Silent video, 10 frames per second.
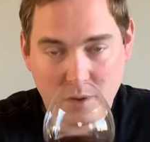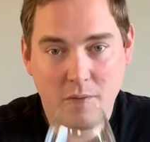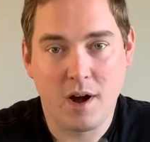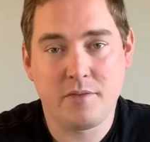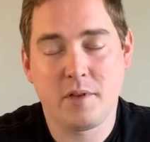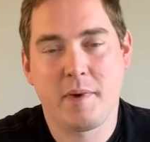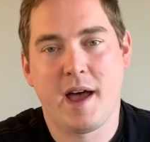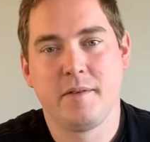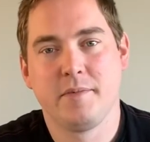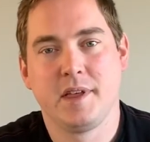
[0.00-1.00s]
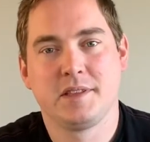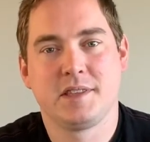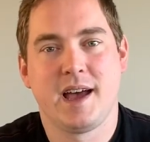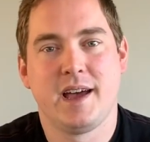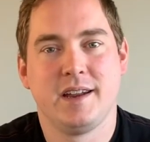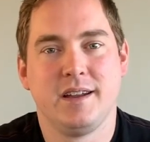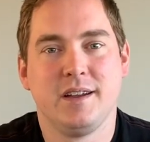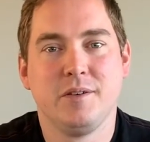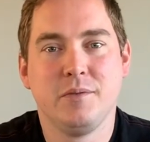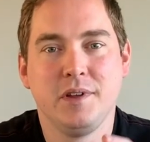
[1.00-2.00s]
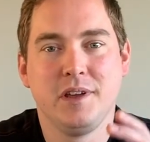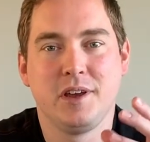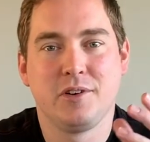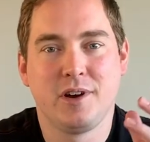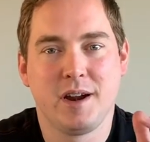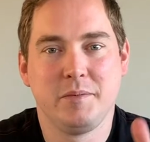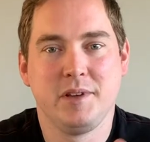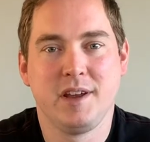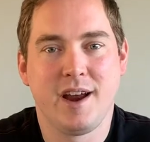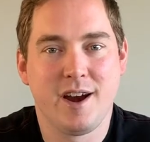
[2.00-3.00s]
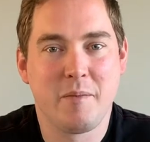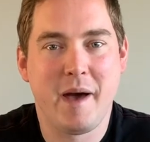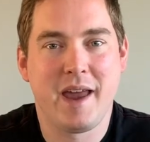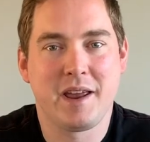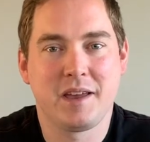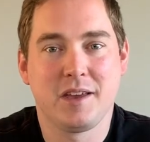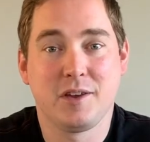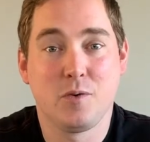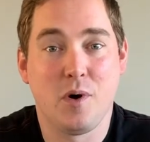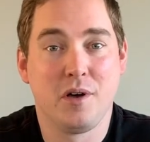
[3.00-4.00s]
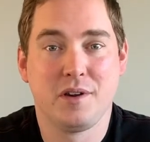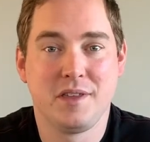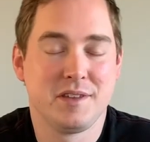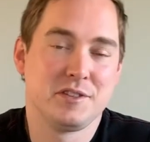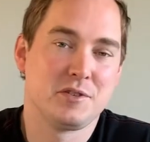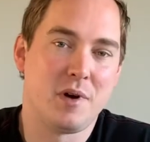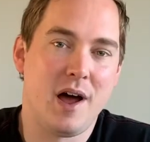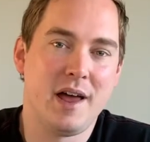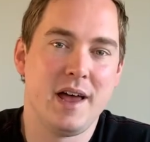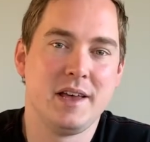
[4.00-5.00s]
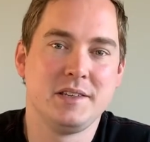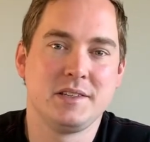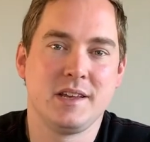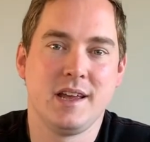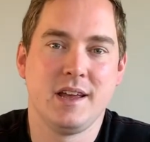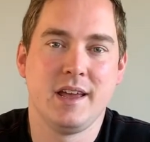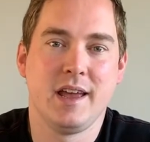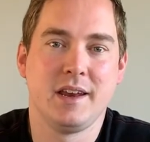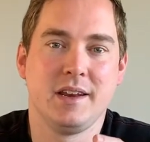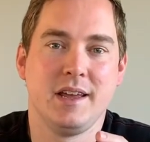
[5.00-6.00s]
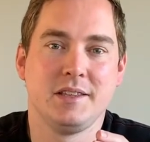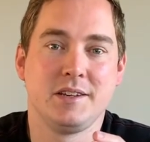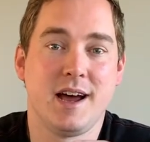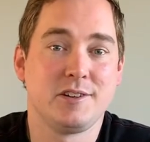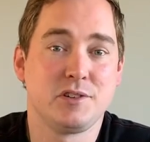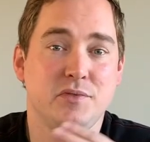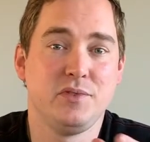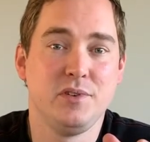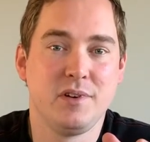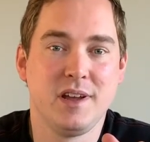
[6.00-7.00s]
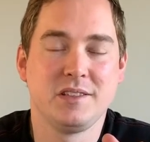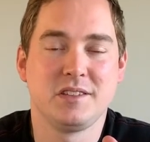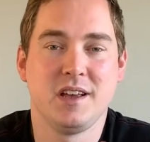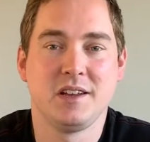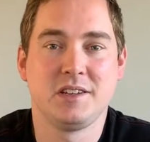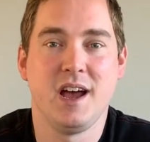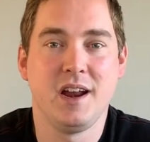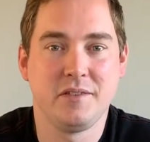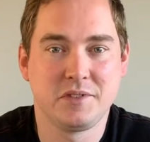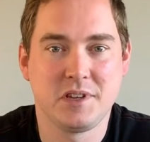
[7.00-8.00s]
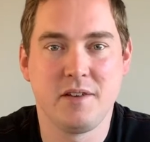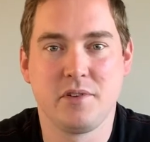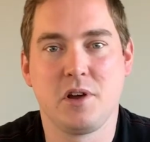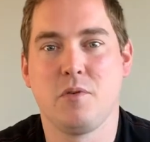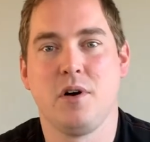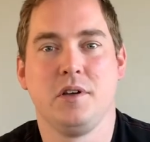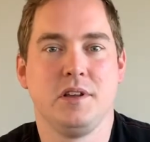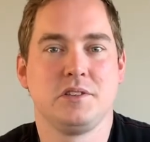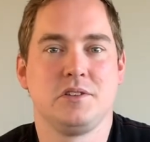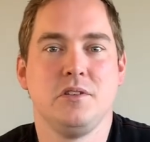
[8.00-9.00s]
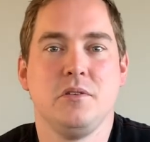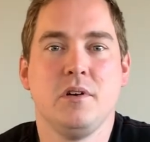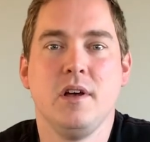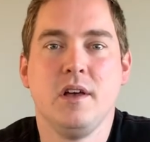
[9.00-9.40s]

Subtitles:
Right off the bat, that's that really incredibly aromatic quality that Syrah has. And it's not just fruit, it's a ton of savory qualities too.